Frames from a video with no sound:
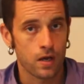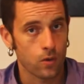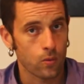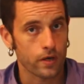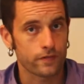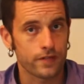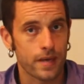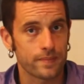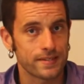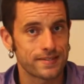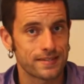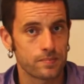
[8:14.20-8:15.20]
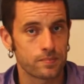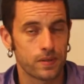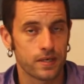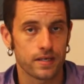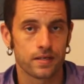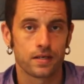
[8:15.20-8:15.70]
One of them is
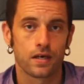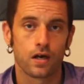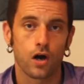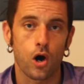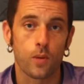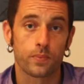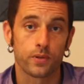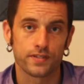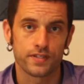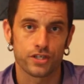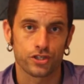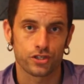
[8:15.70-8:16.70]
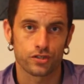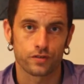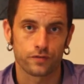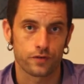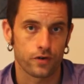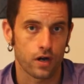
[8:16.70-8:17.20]
simply opposition
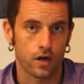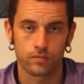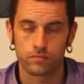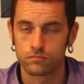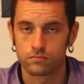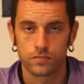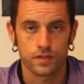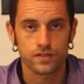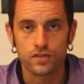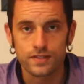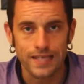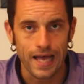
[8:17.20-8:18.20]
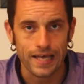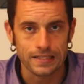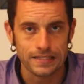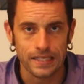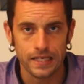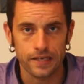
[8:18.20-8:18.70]
from
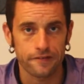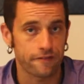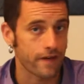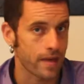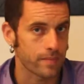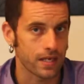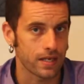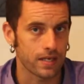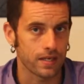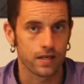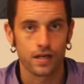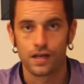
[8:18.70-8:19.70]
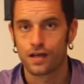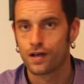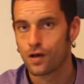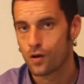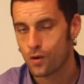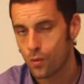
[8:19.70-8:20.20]
society, family,
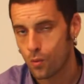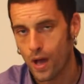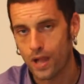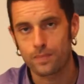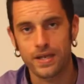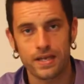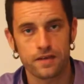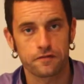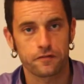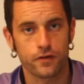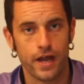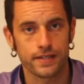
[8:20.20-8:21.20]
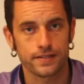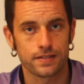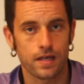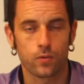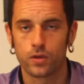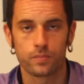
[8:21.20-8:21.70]
well-meaning friends
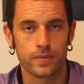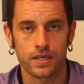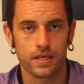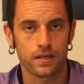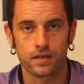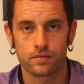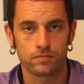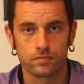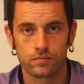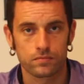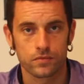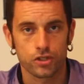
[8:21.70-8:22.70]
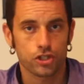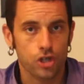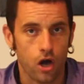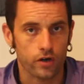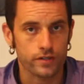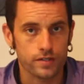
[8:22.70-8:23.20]
that will be
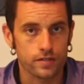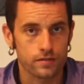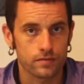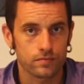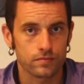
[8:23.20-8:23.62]
shocked